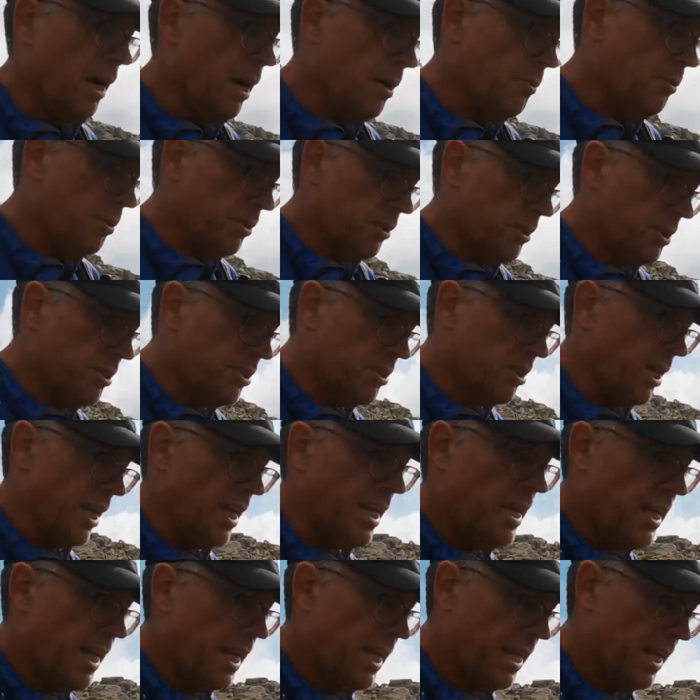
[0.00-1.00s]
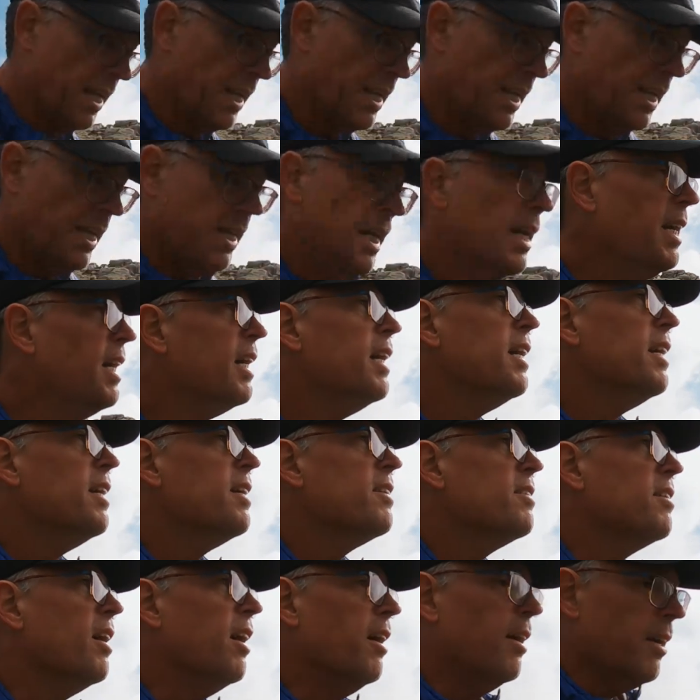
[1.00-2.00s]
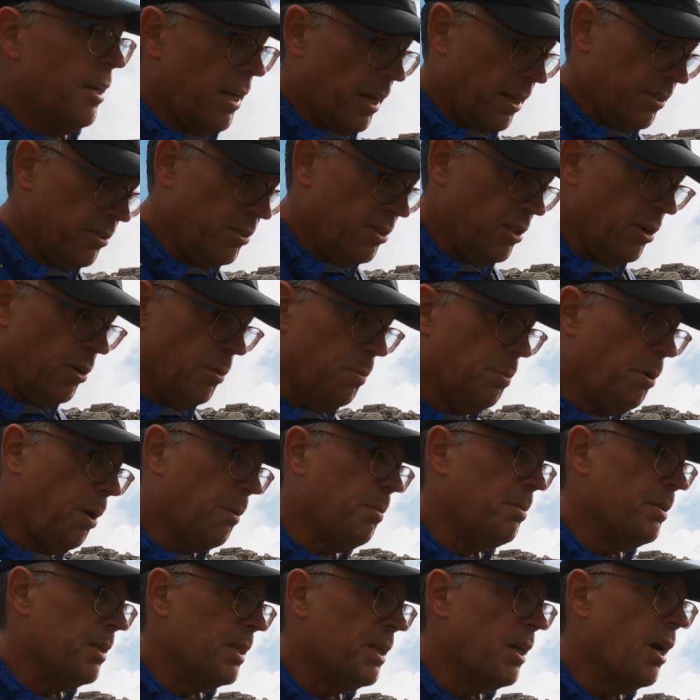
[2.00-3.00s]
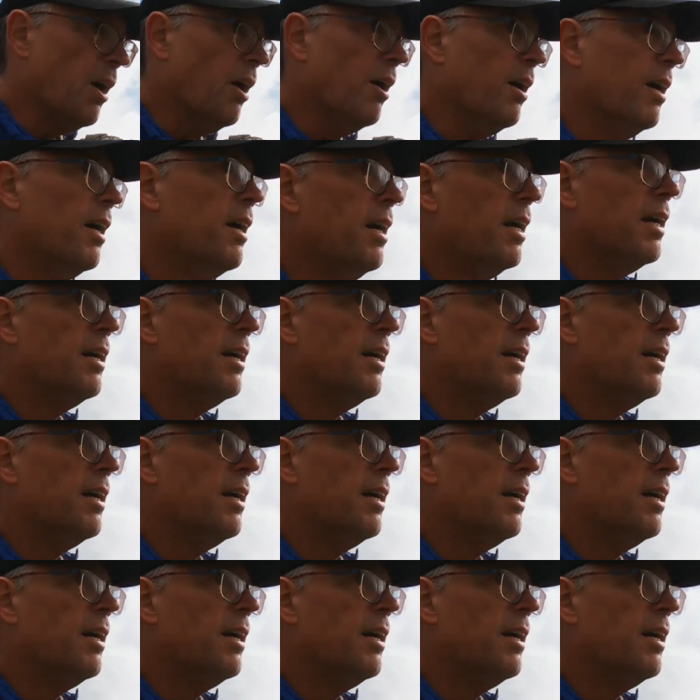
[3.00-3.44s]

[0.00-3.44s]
I want to see. So I've still probably got